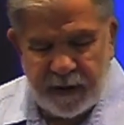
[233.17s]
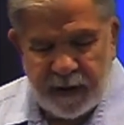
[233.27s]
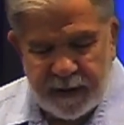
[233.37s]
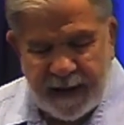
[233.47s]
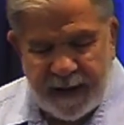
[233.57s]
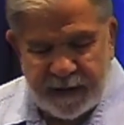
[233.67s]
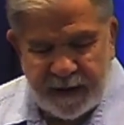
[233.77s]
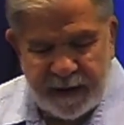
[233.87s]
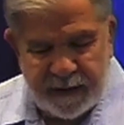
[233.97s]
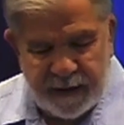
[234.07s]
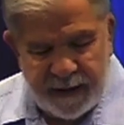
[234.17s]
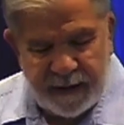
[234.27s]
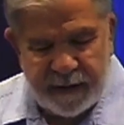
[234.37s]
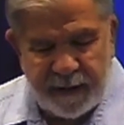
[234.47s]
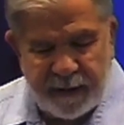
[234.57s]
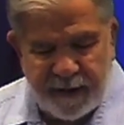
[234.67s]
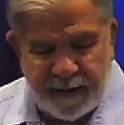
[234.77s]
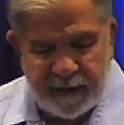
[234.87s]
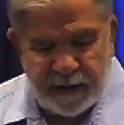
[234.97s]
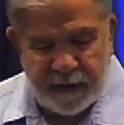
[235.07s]
just as it is easy to
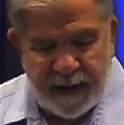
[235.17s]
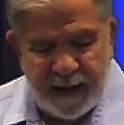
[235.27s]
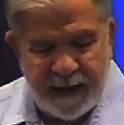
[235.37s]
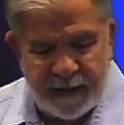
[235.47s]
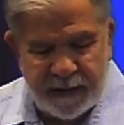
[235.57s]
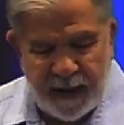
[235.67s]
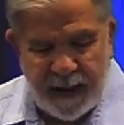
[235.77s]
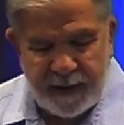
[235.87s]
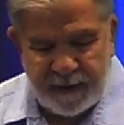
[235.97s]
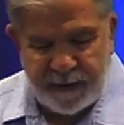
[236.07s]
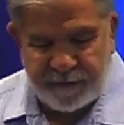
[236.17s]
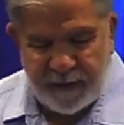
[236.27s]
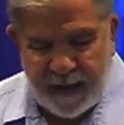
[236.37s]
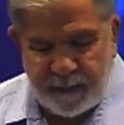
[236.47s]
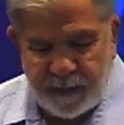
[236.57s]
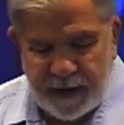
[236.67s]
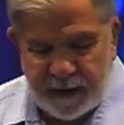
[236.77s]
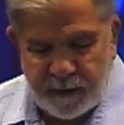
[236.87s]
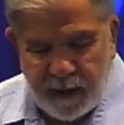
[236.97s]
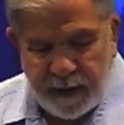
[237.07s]
think the state has a lot of different
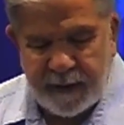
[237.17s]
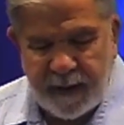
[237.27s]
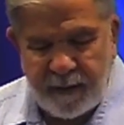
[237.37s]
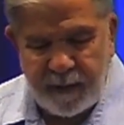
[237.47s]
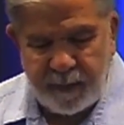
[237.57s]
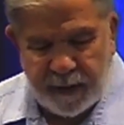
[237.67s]
objects, military,